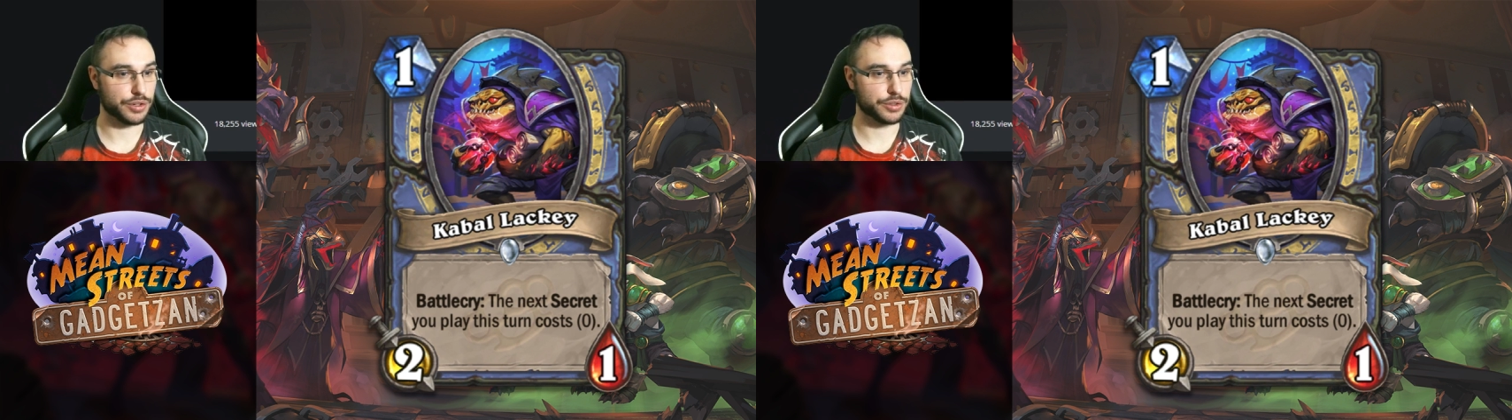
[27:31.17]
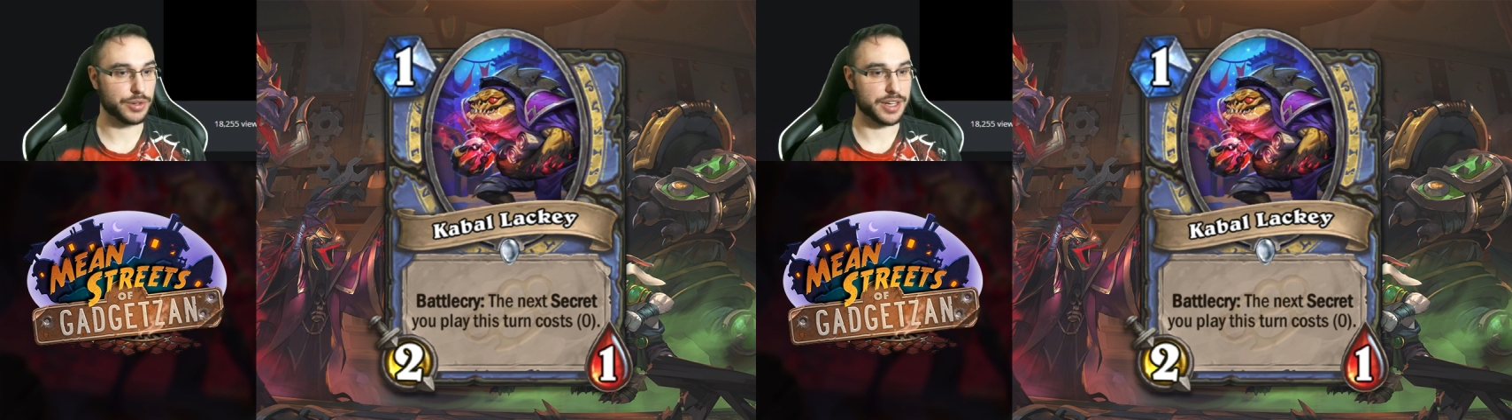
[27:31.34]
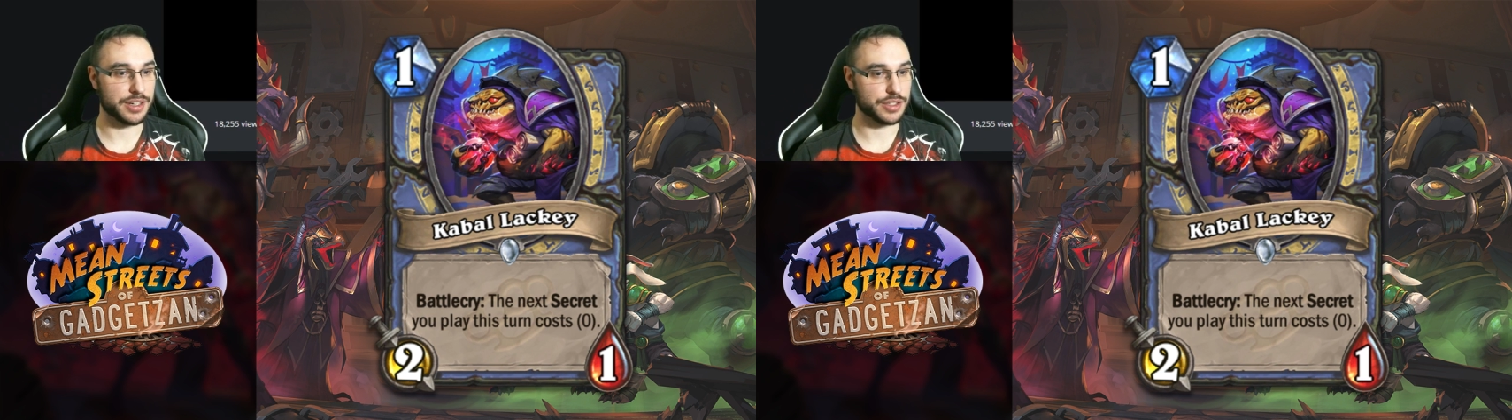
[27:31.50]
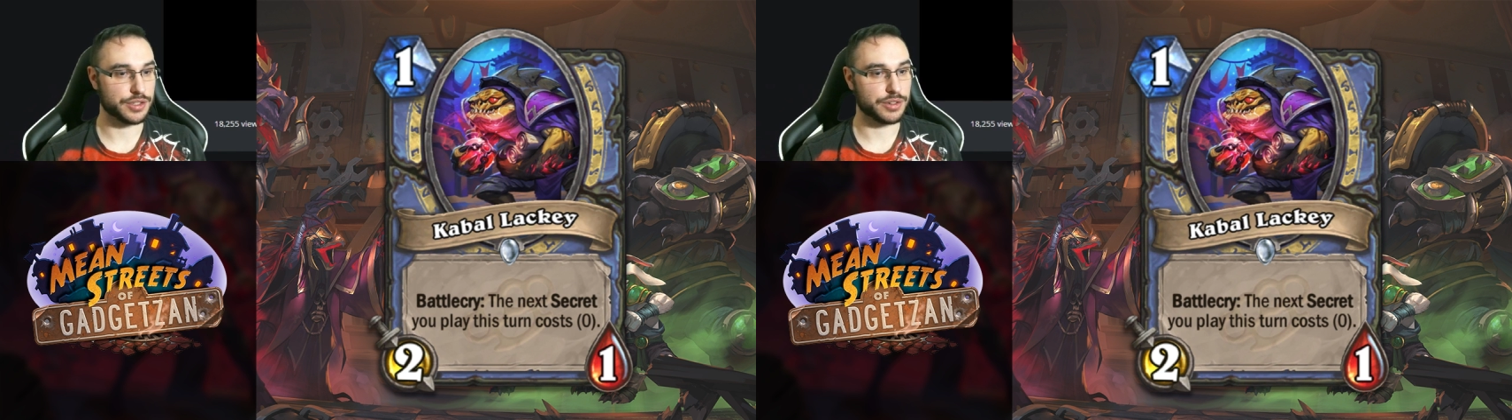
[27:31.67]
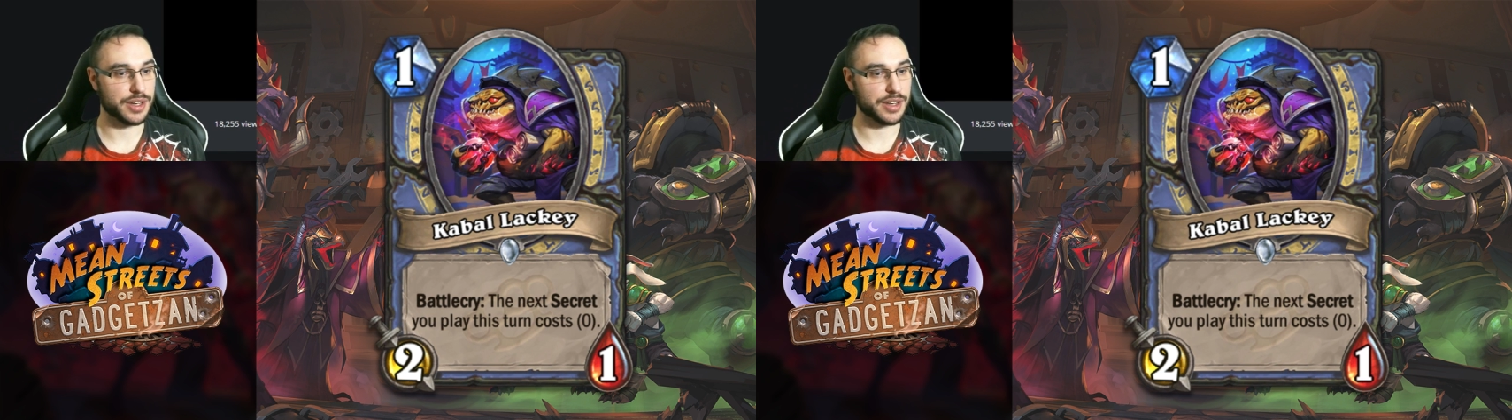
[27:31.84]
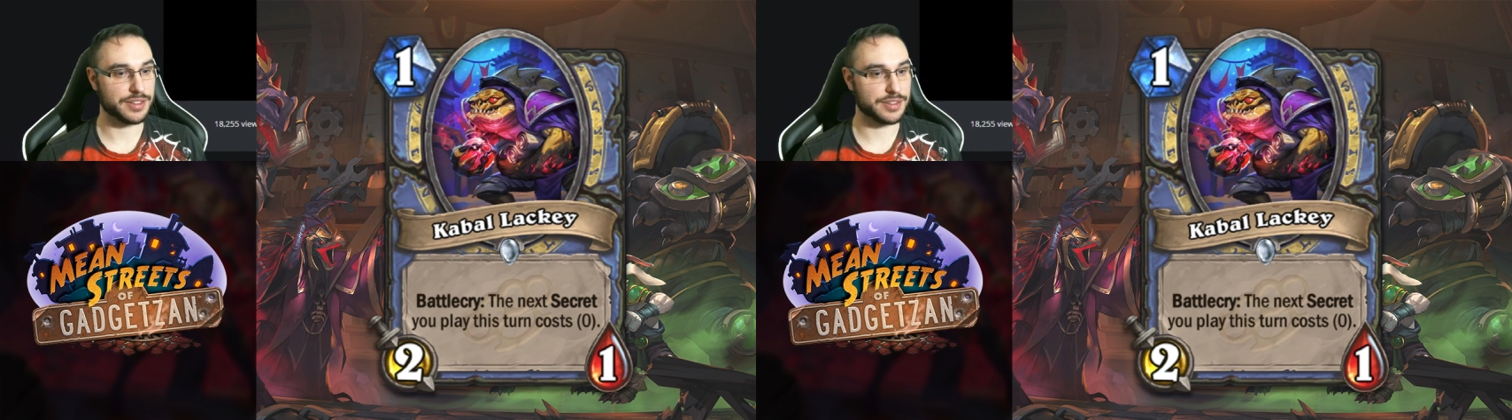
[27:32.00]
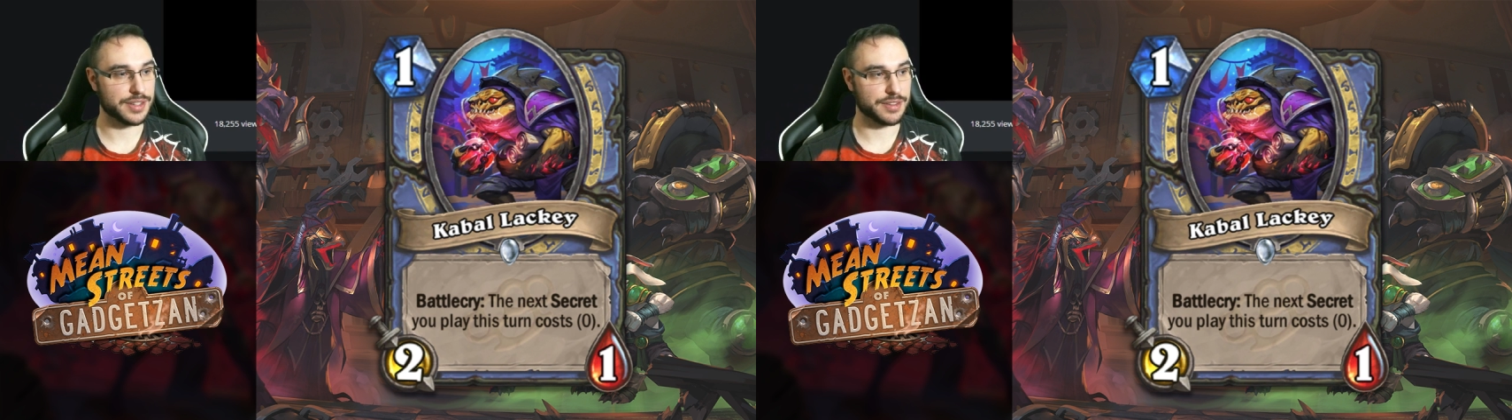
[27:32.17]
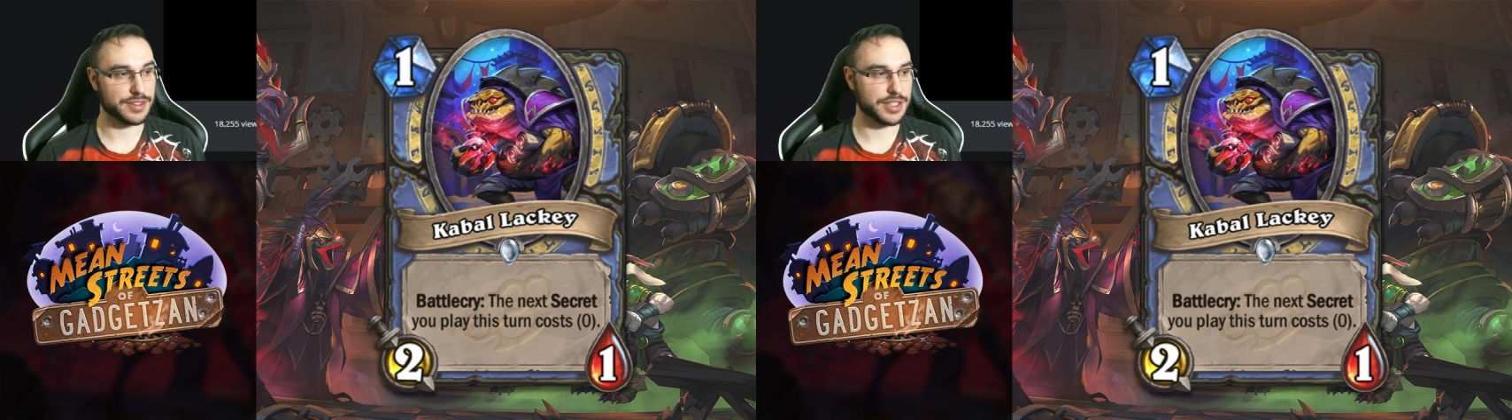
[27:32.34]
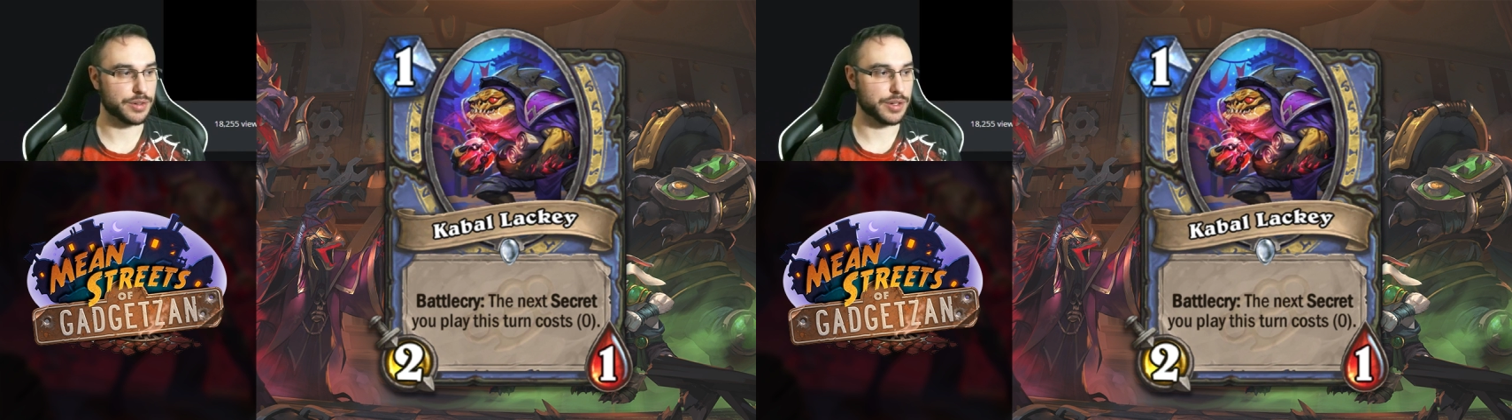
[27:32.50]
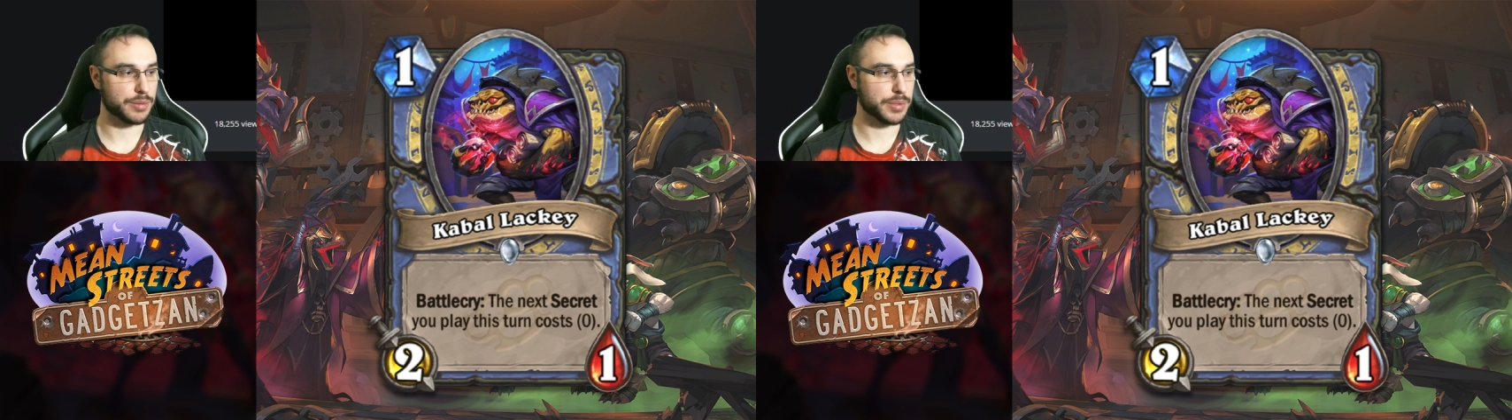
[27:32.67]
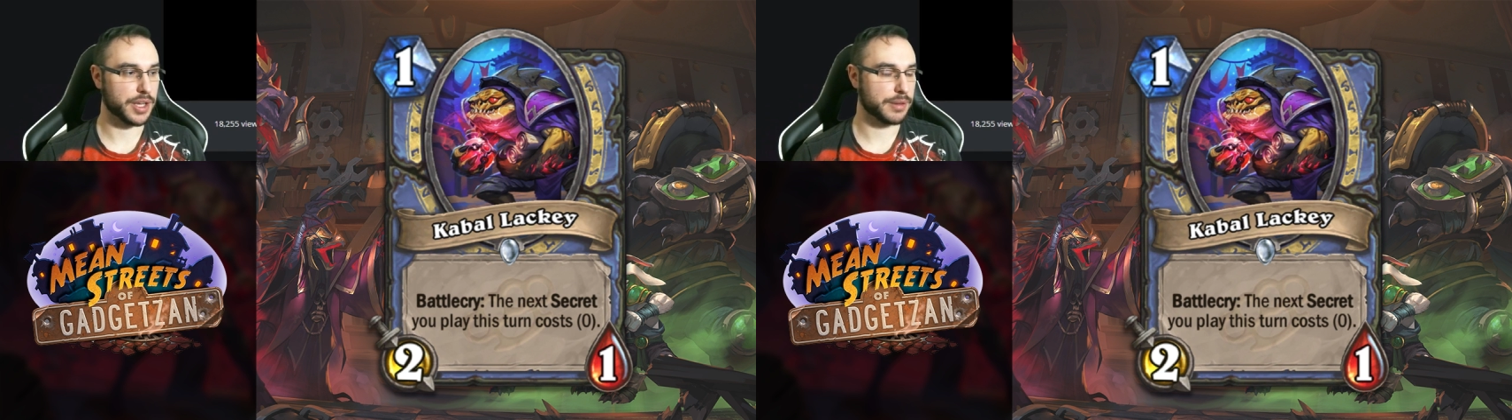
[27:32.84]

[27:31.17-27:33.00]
3 because you had to have a secret in play.